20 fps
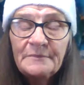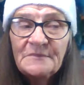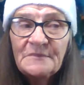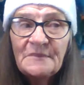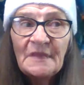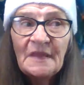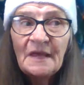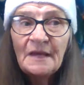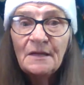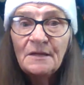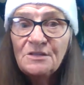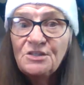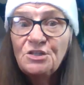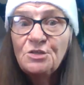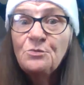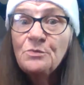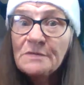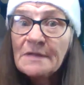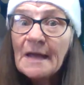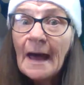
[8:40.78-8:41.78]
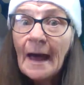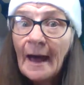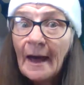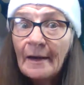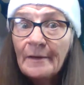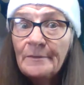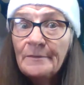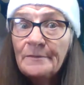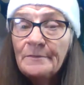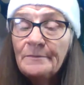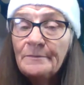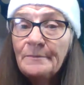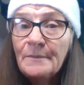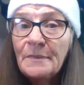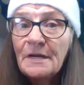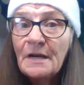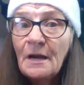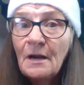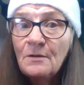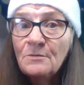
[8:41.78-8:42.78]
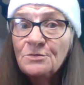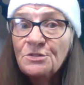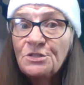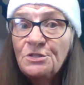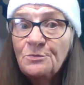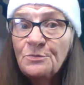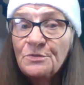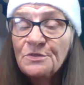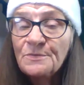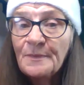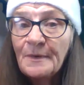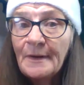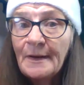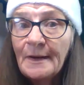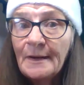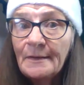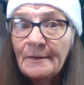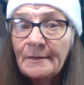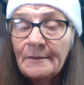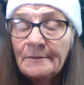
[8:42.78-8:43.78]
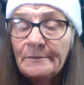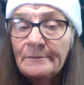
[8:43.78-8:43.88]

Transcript: like she would die because she was pregnant